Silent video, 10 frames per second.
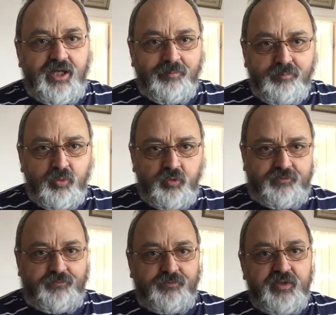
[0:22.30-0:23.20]
and
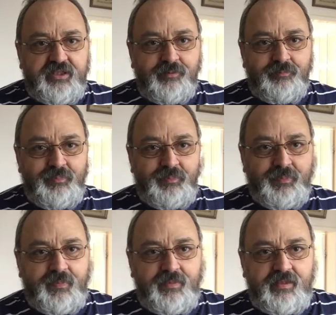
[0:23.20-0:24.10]
brought freedom
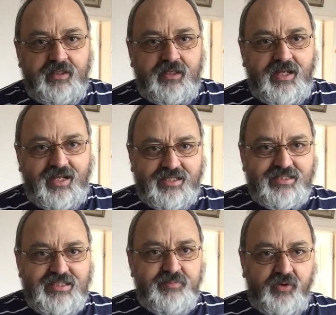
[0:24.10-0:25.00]
and
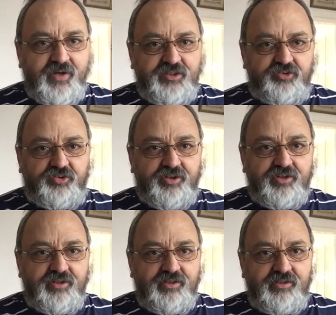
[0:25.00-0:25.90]

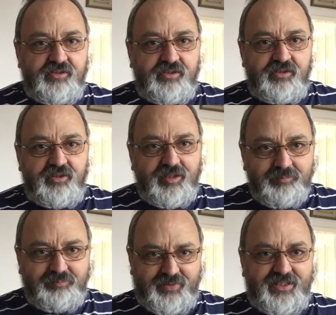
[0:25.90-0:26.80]
liberation
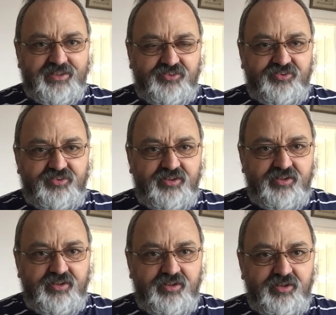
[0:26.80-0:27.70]
and peace
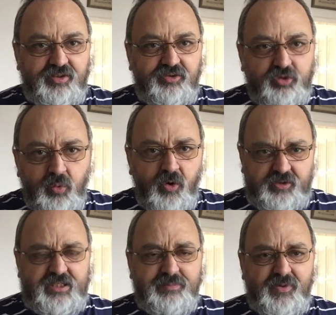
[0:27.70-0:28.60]
to
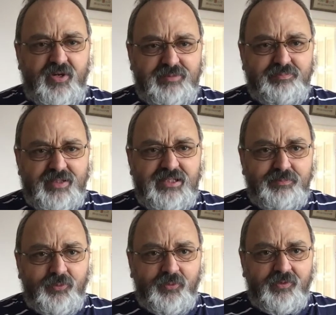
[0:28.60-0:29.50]
occupied
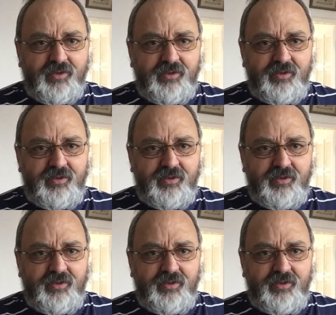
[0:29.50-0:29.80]
people